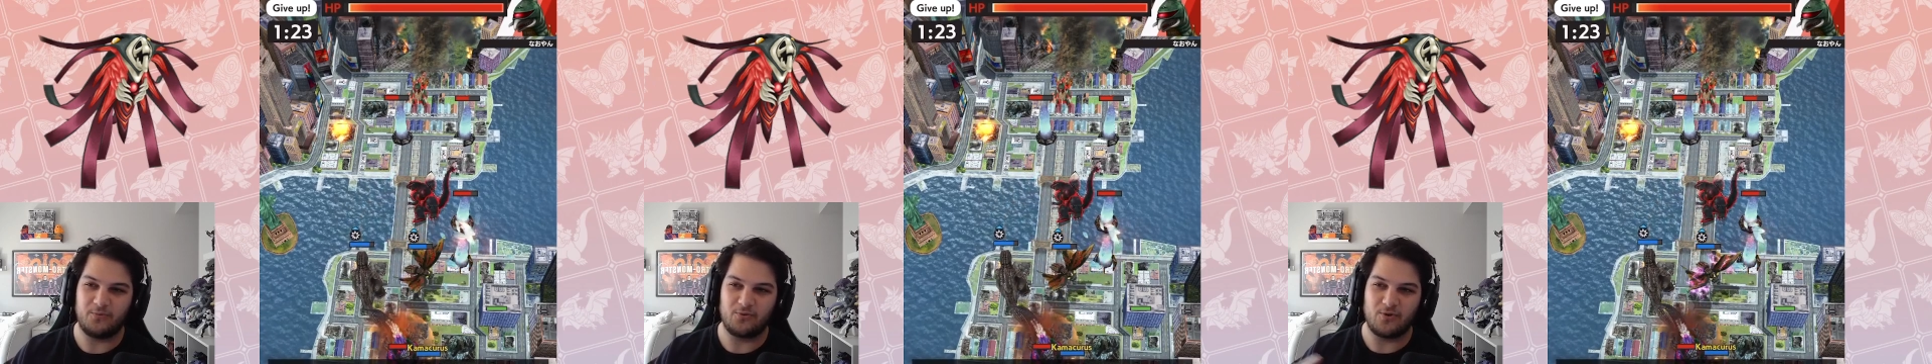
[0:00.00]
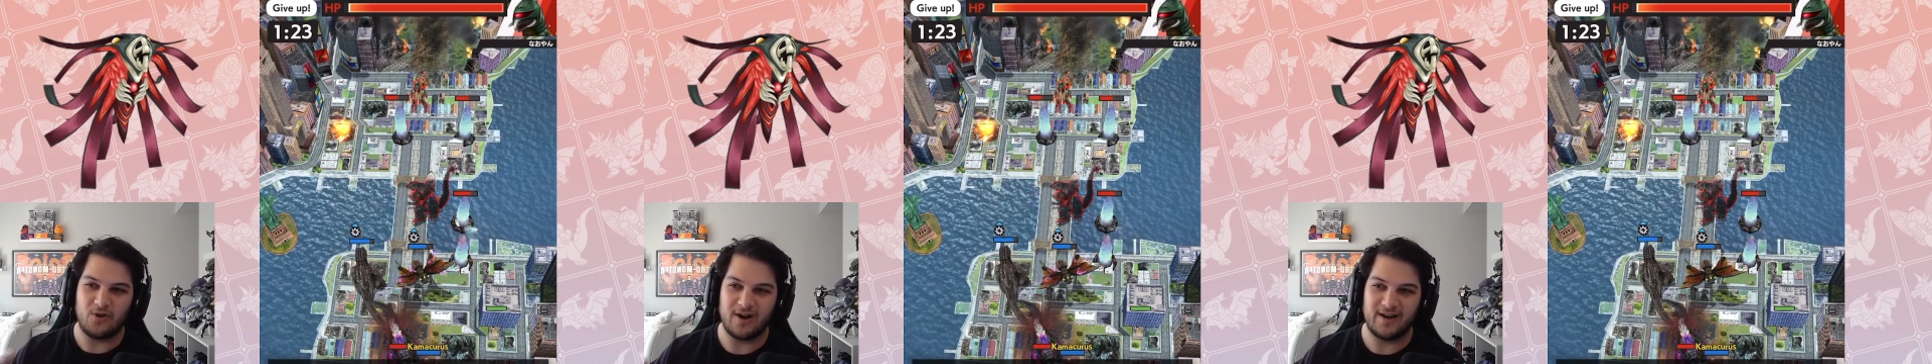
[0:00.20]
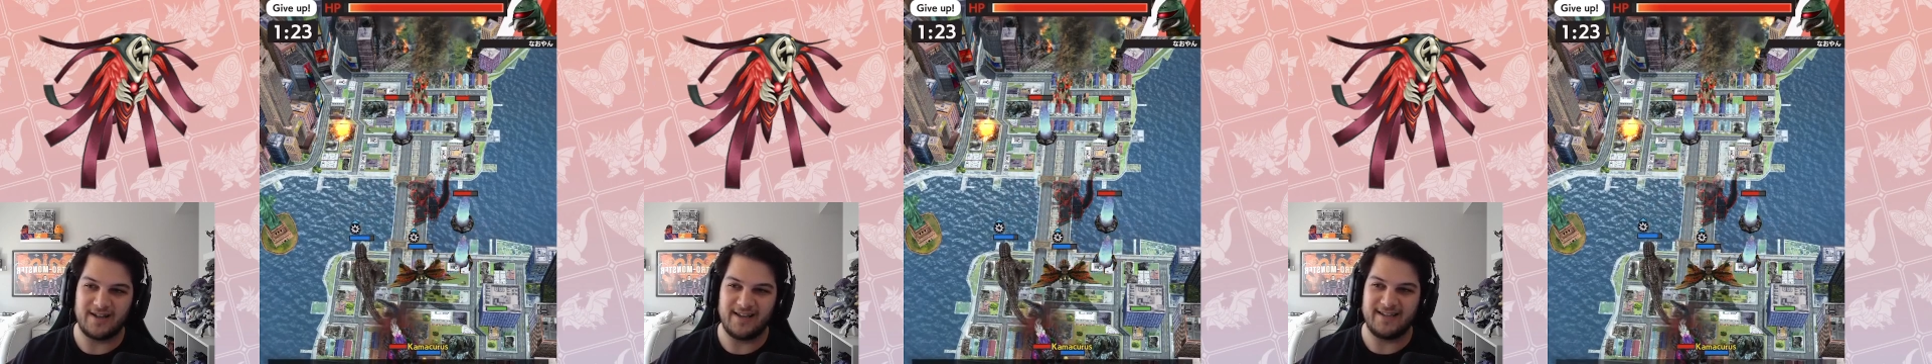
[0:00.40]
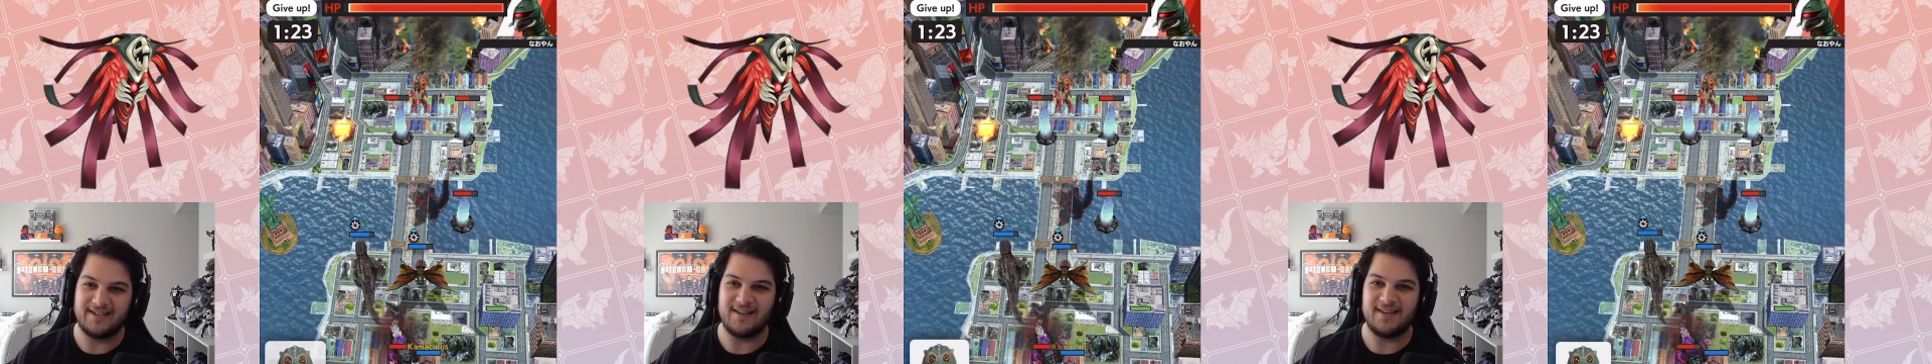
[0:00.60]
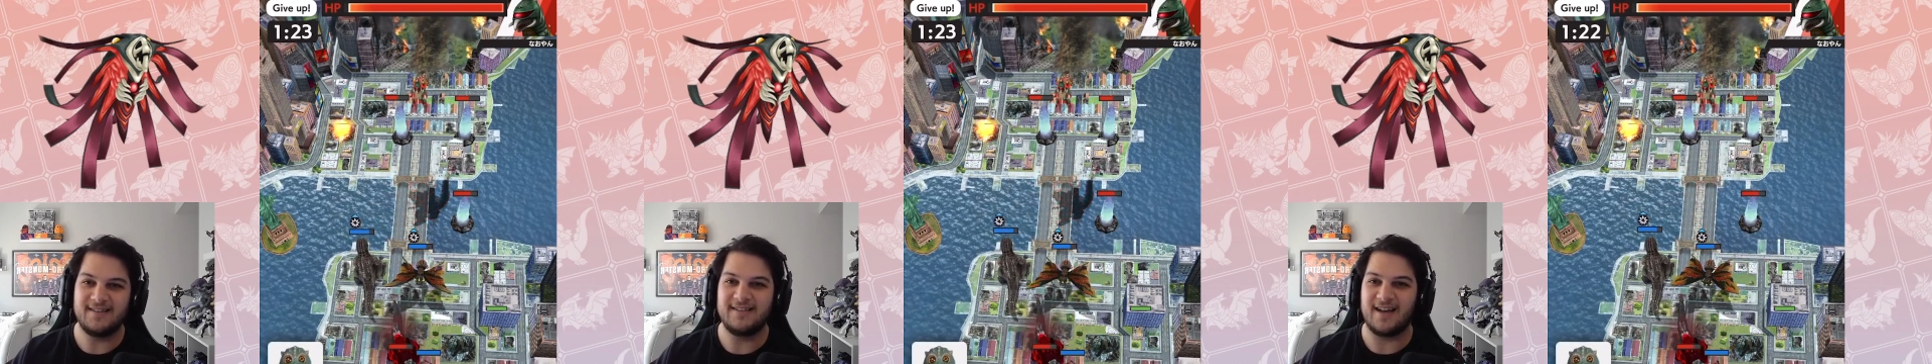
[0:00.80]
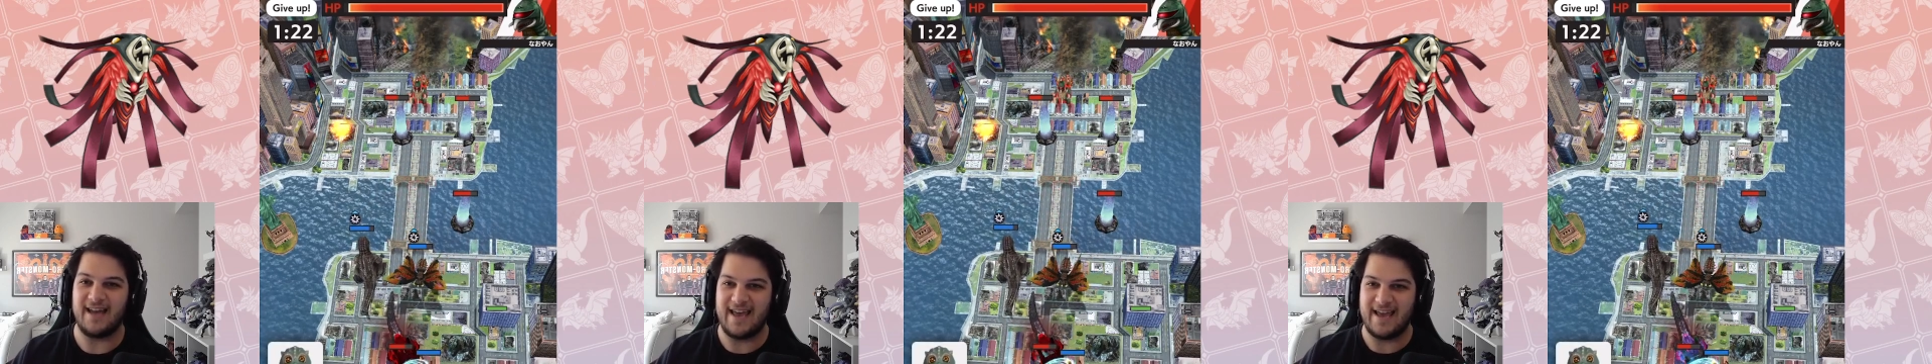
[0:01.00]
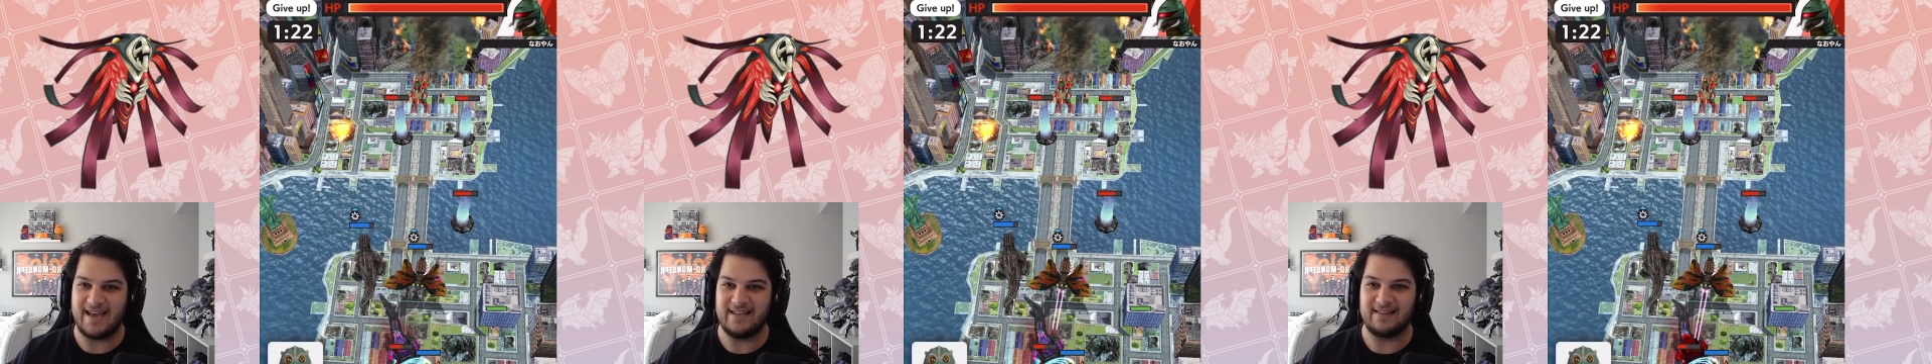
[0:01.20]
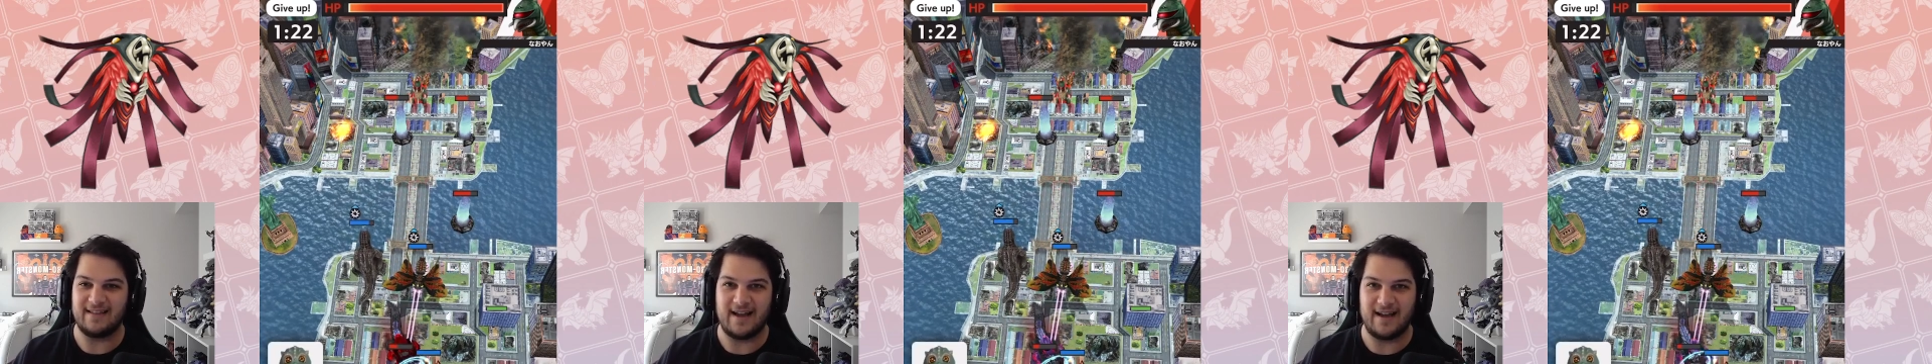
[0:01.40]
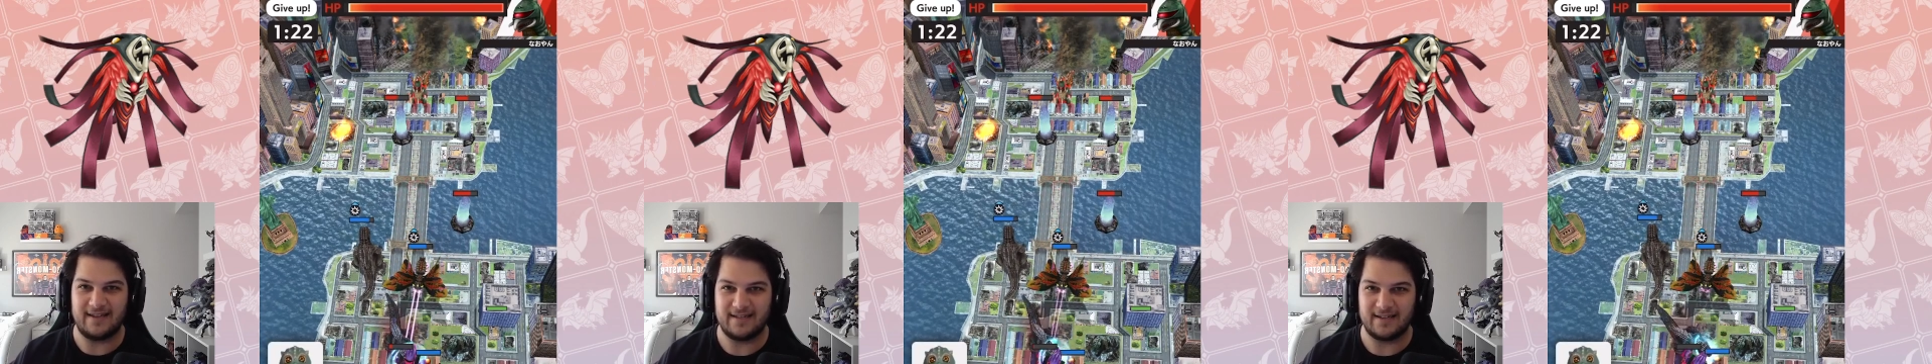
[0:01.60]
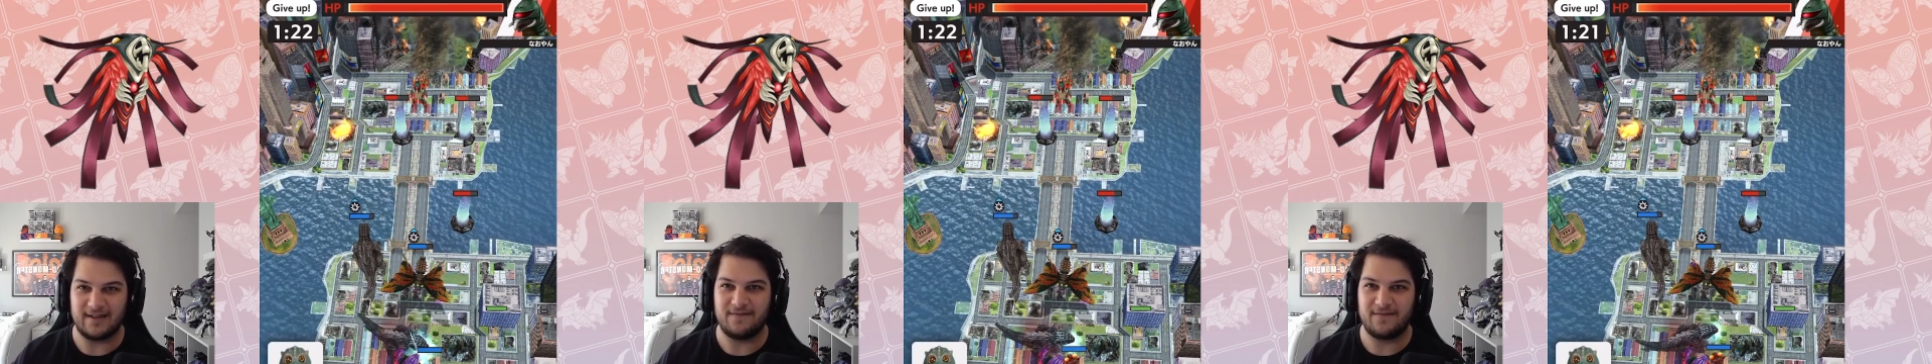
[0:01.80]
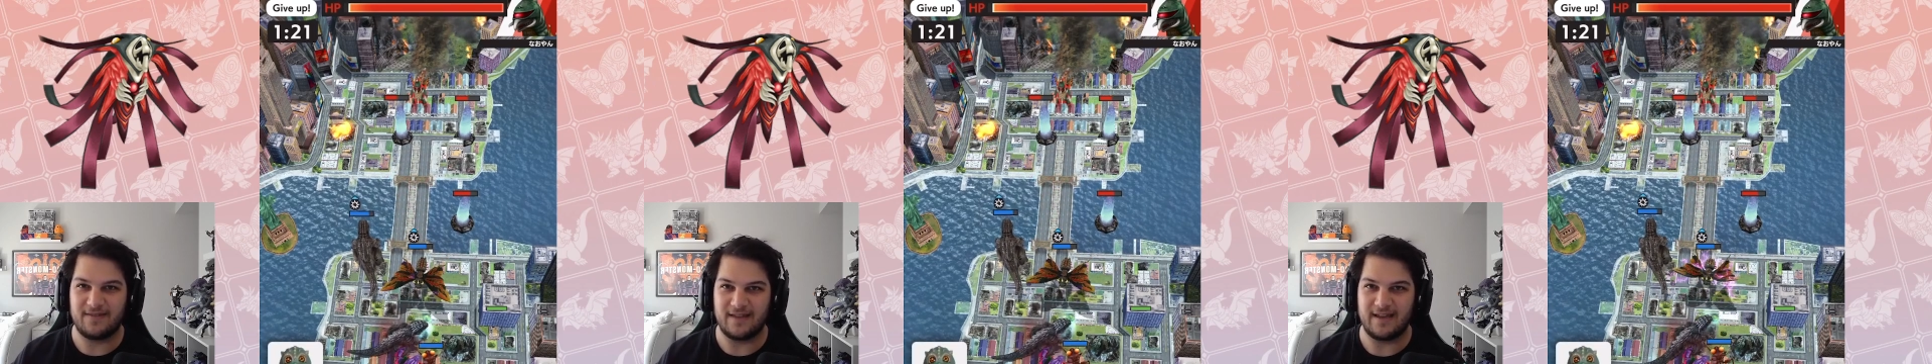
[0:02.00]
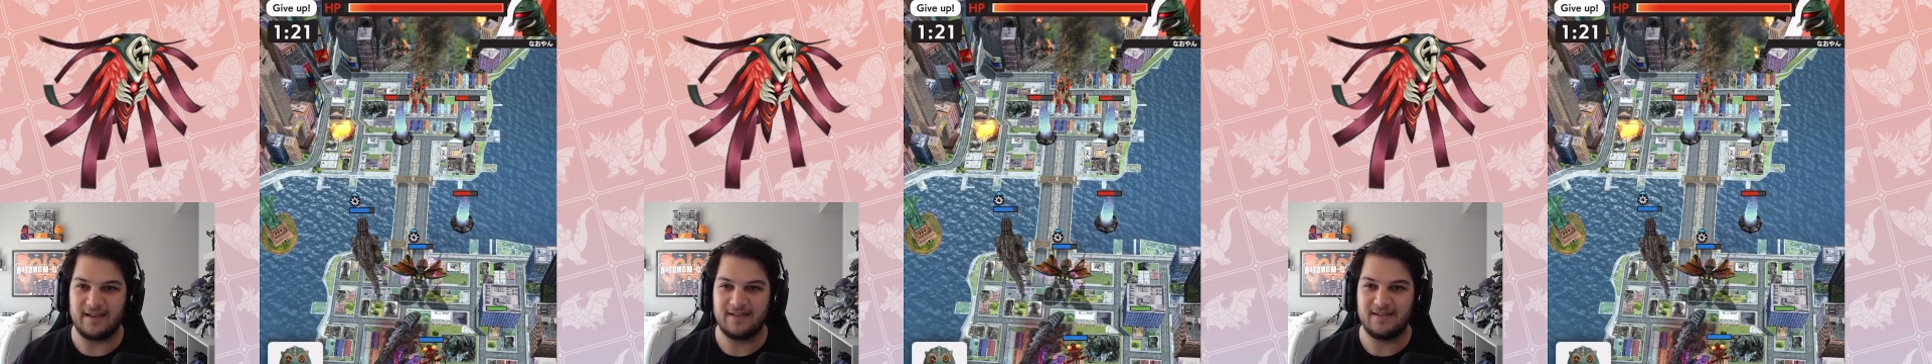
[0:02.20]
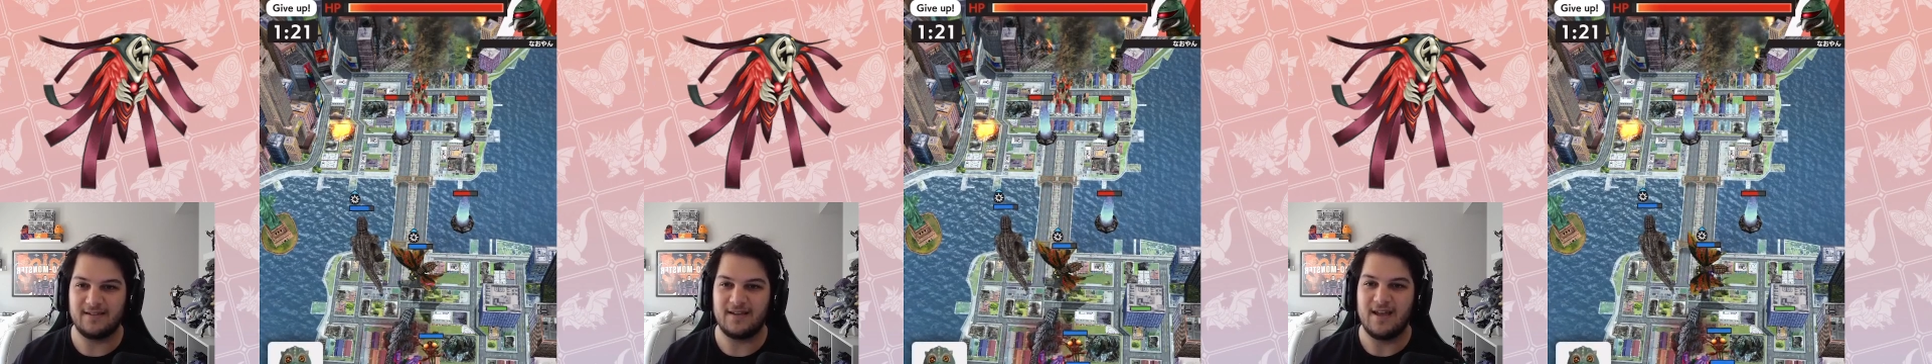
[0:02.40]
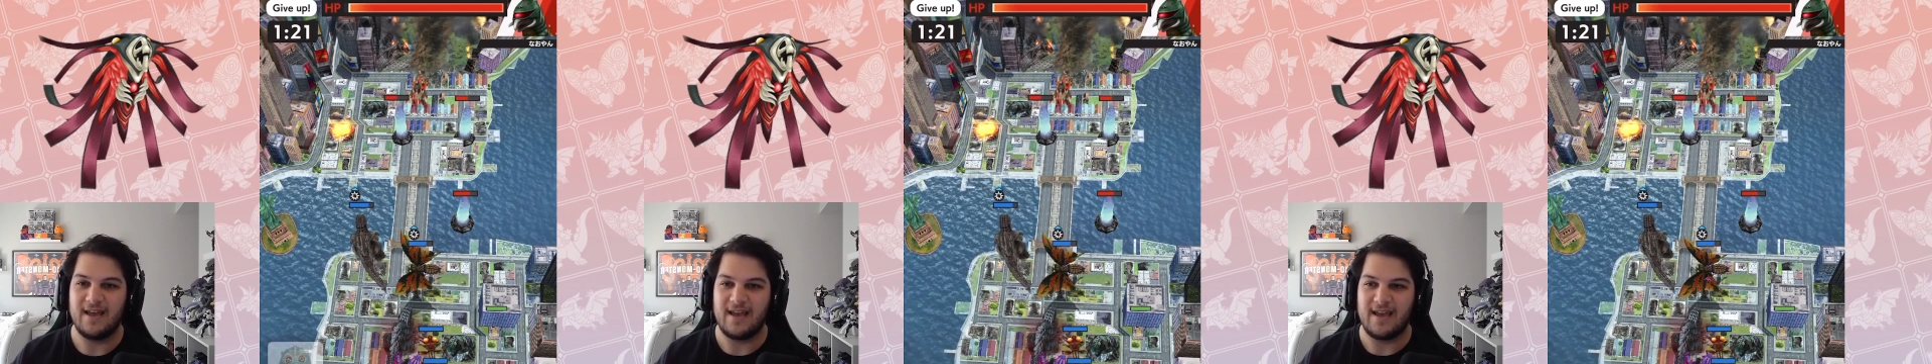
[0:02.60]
broad. It does a lot of things.